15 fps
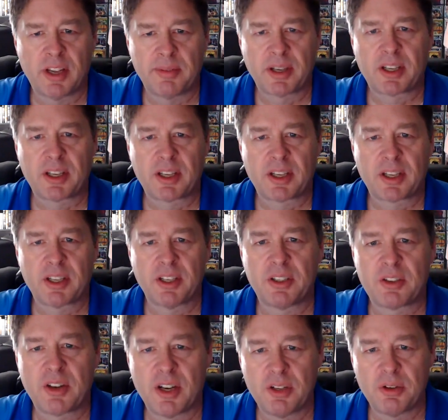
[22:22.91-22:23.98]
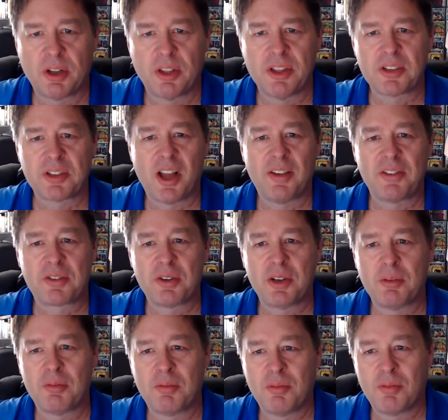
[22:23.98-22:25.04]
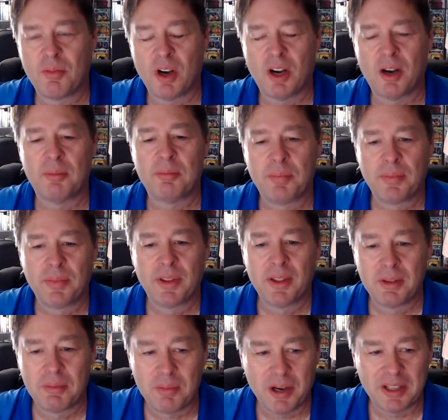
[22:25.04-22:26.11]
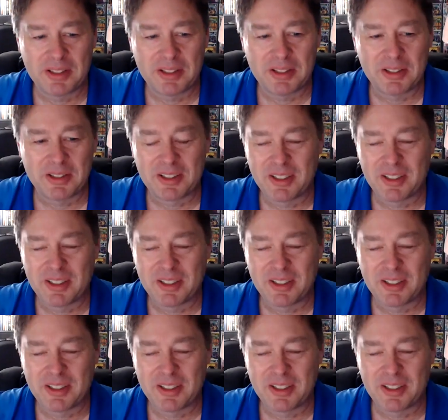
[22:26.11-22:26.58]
I'm not going to try and do it on this live stream, but